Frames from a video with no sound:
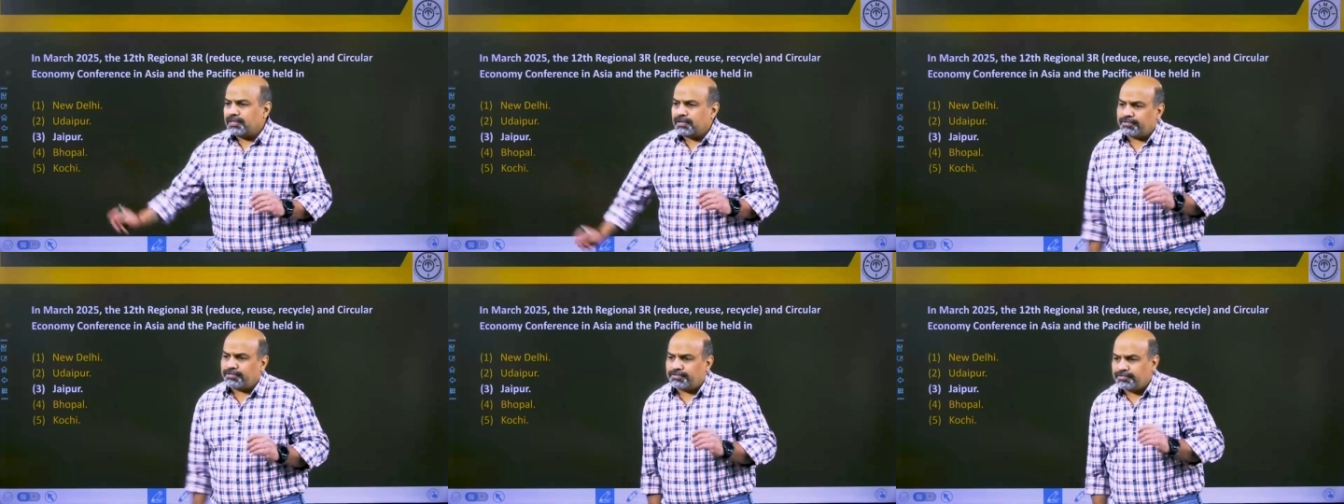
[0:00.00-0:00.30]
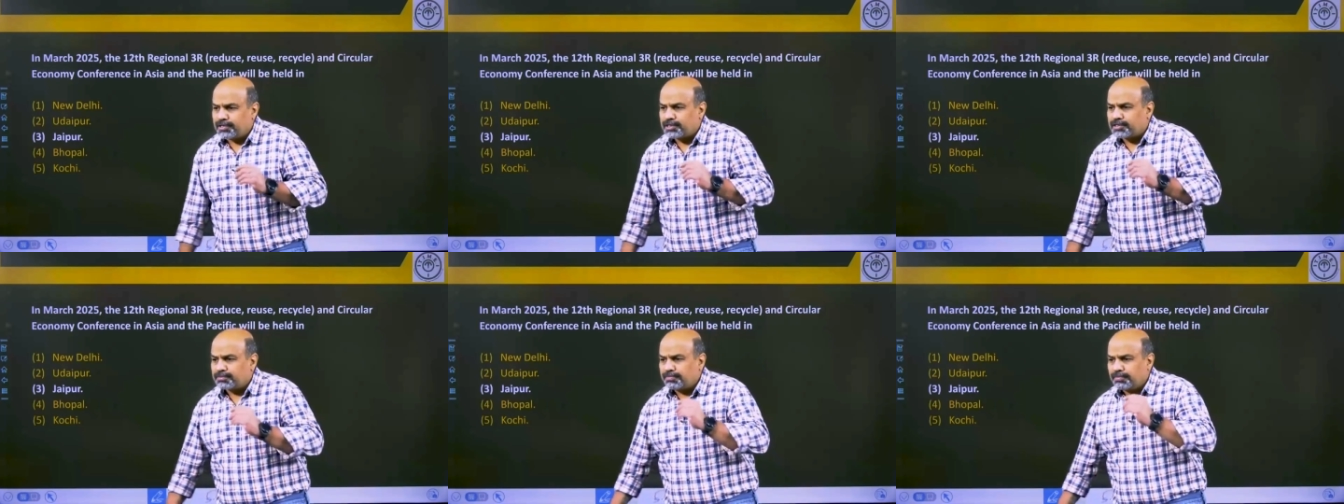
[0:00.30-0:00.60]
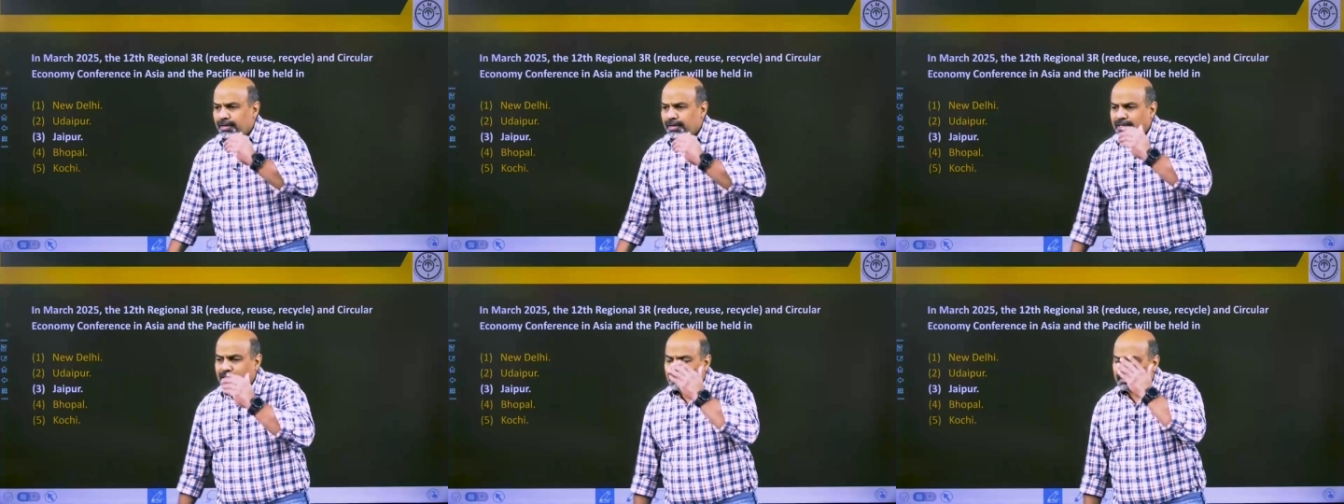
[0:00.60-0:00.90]
of this
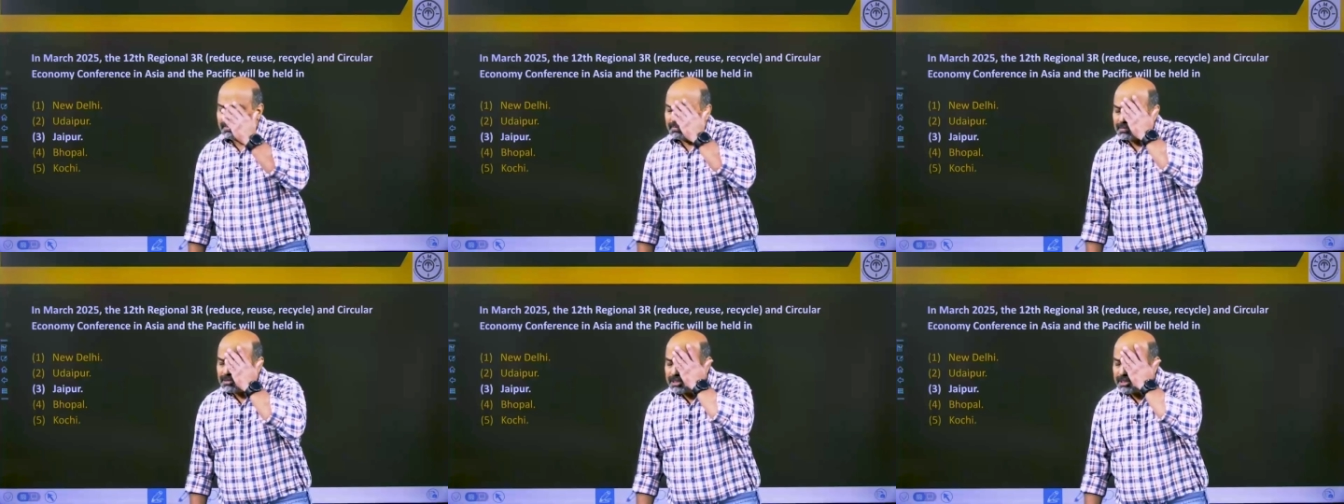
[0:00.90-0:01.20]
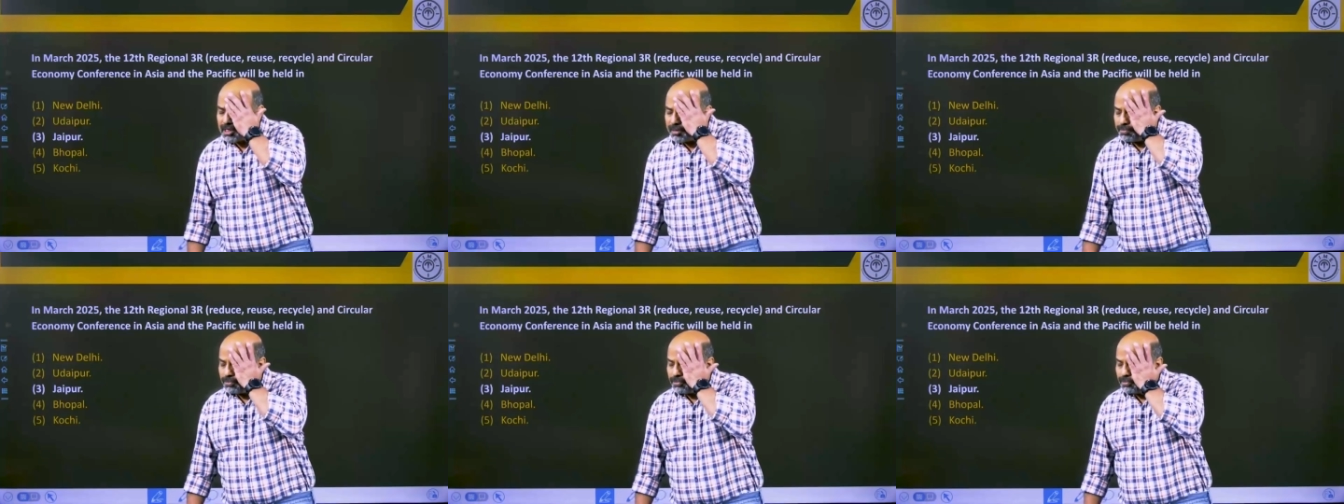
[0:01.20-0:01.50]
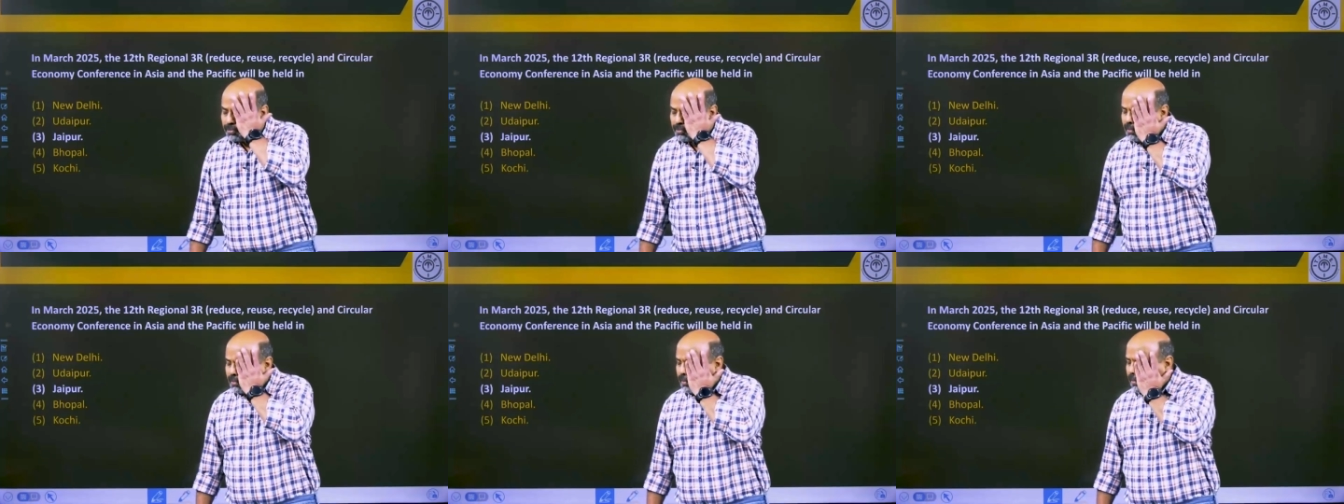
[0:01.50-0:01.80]
month, Jaipur.
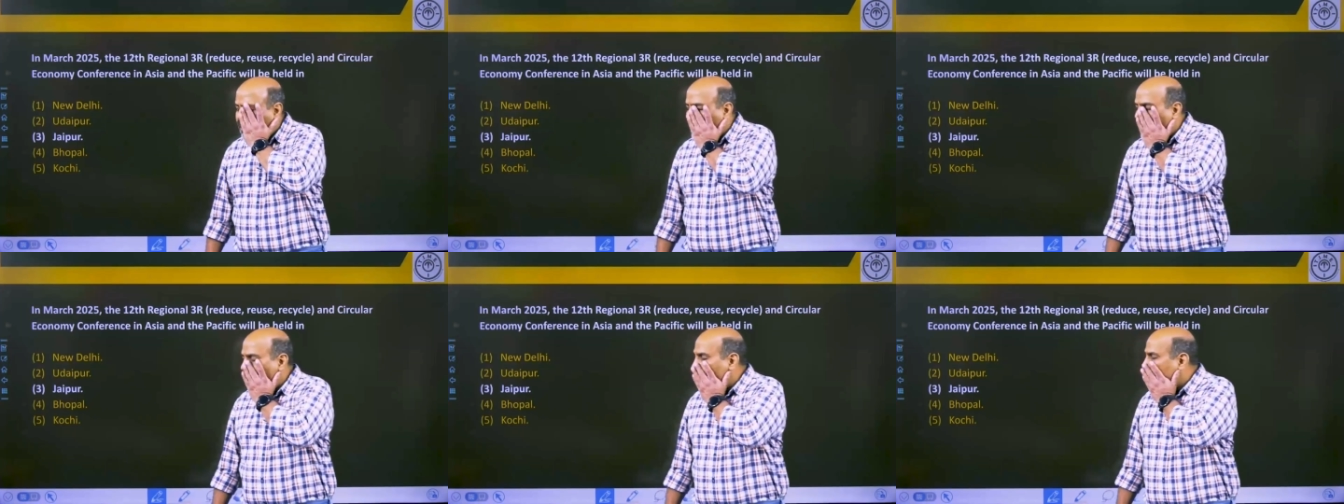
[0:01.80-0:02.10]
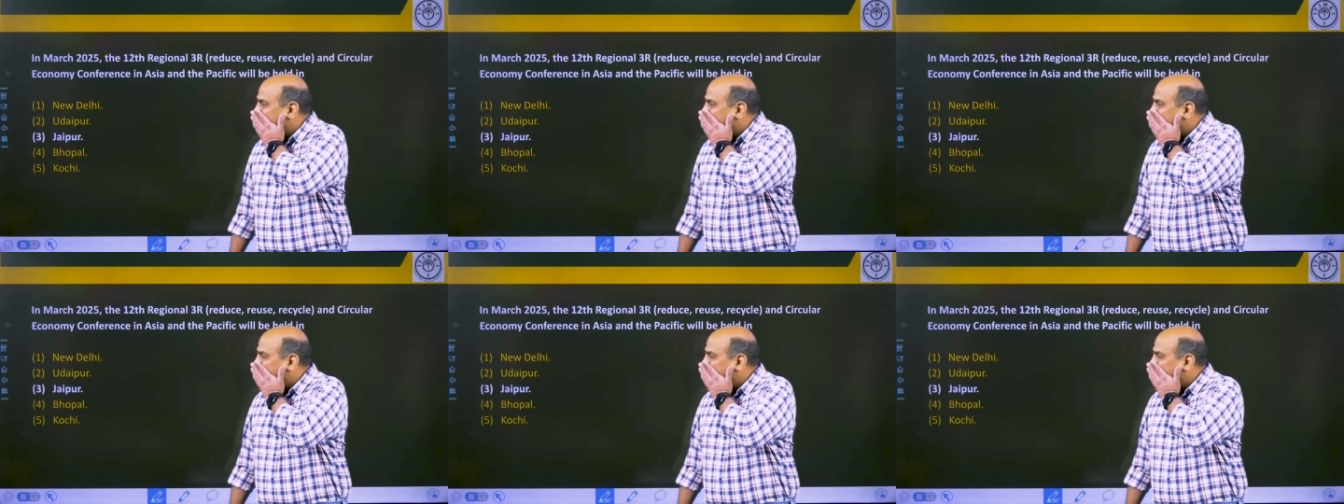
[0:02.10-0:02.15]
Okay.